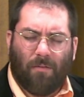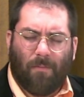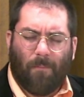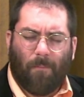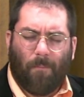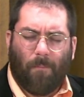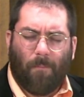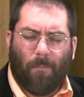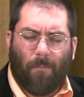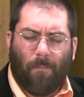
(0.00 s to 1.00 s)

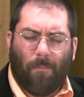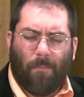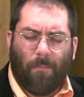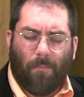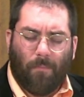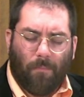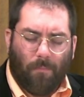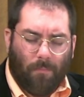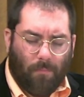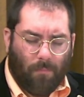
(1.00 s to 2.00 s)

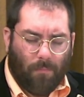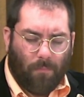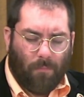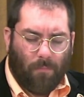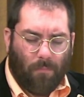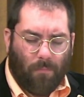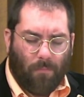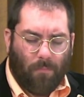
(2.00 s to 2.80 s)
(no one is talking)